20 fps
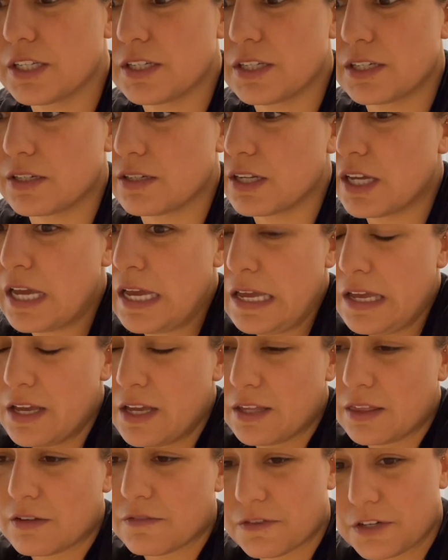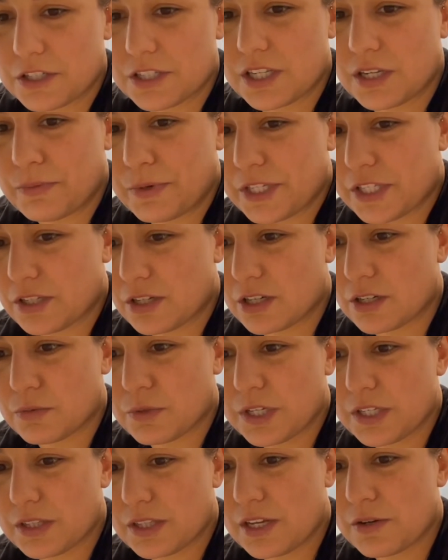And the first team I started
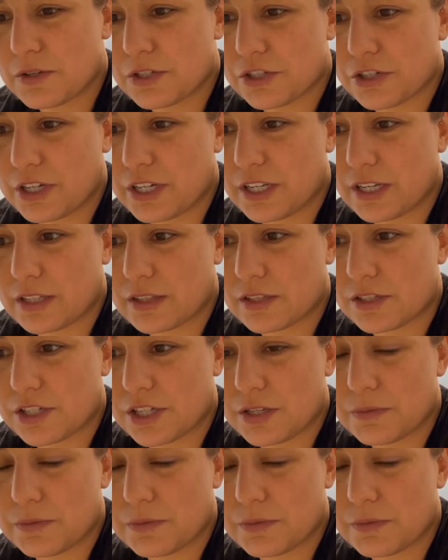with, they were training at the gym